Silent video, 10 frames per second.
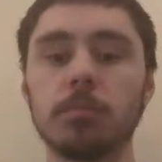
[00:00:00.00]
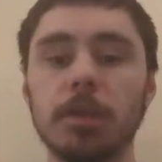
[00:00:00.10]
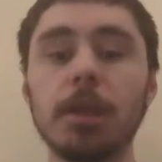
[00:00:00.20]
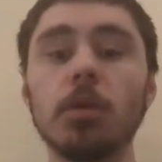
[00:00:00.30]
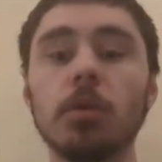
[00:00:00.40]

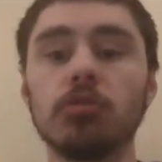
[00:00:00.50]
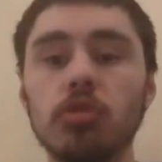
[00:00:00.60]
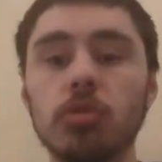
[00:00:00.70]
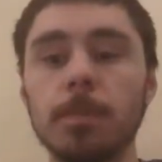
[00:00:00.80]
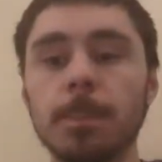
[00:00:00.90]
You can use it. I'm
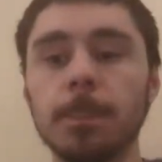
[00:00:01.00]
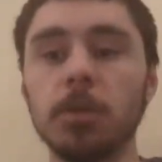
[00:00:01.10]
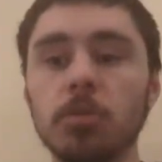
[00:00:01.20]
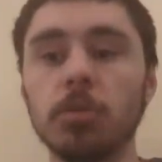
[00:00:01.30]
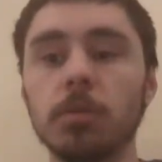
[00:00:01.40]
like,
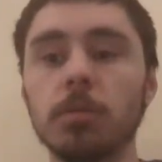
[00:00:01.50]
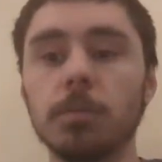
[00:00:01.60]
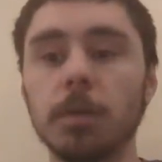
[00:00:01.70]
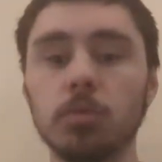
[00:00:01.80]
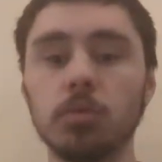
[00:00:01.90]
no way.
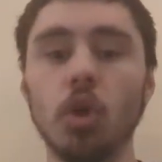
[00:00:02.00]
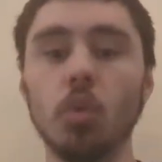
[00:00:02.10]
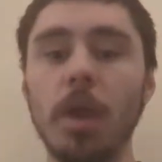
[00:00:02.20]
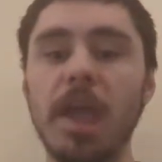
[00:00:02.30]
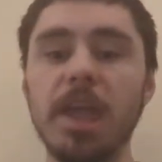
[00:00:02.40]

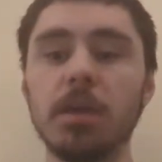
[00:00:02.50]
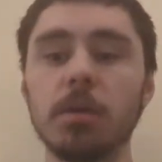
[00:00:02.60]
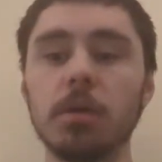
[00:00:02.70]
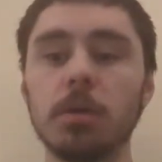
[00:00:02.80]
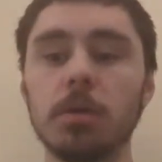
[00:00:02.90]
You
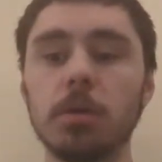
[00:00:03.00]
can.